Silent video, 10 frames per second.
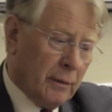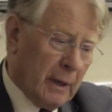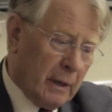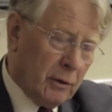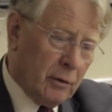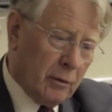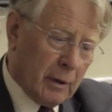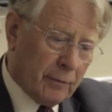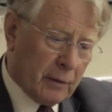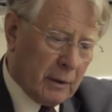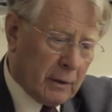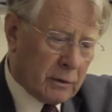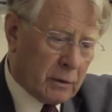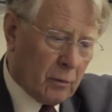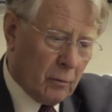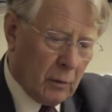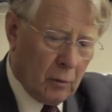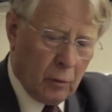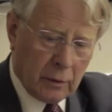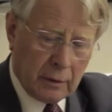then you have to ask,
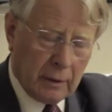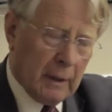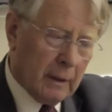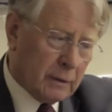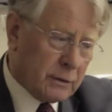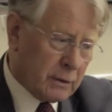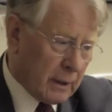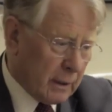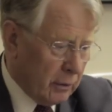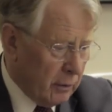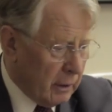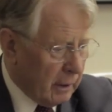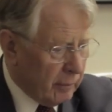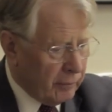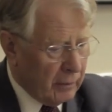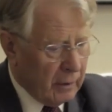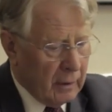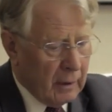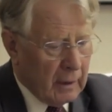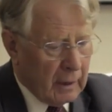well, what else can you have?
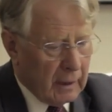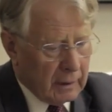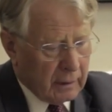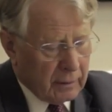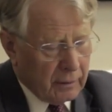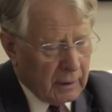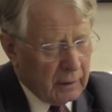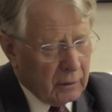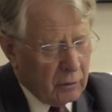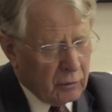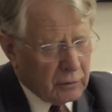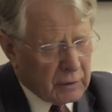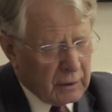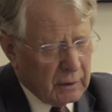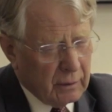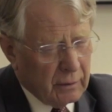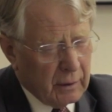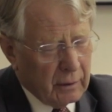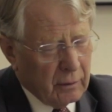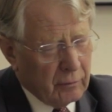And then you see
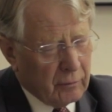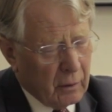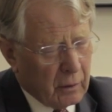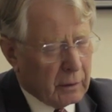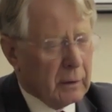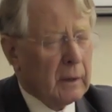that you've got